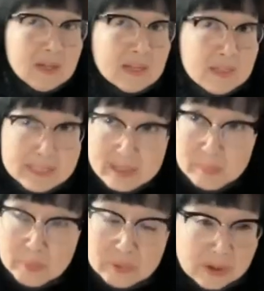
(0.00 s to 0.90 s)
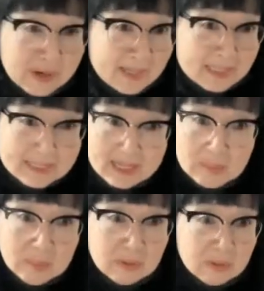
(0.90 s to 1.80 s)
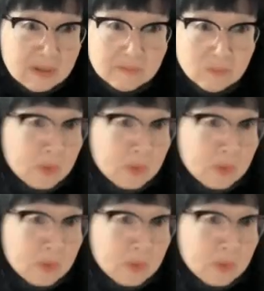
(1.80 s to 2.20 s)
contemporary example of